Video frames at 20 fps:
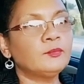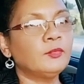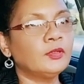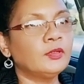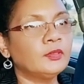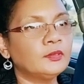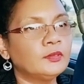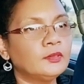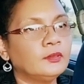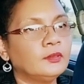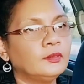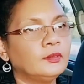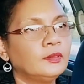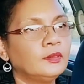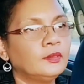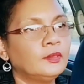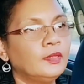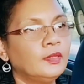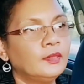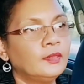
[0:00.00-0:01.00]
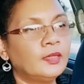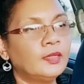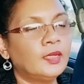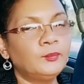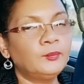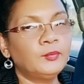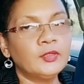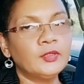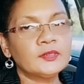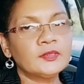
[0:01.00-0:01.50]
But
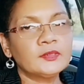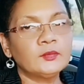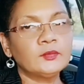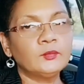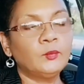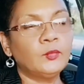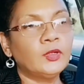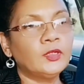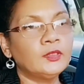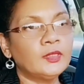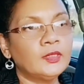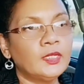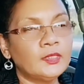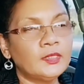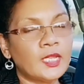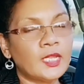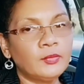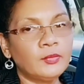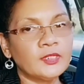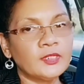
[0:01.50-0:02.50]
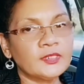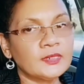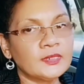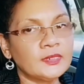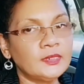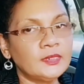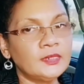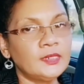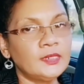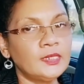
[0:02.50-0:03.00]
that person, but that person
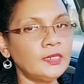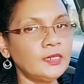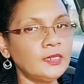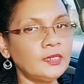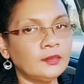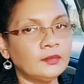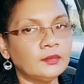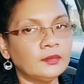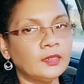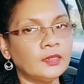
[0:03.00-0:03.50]
didn't heal.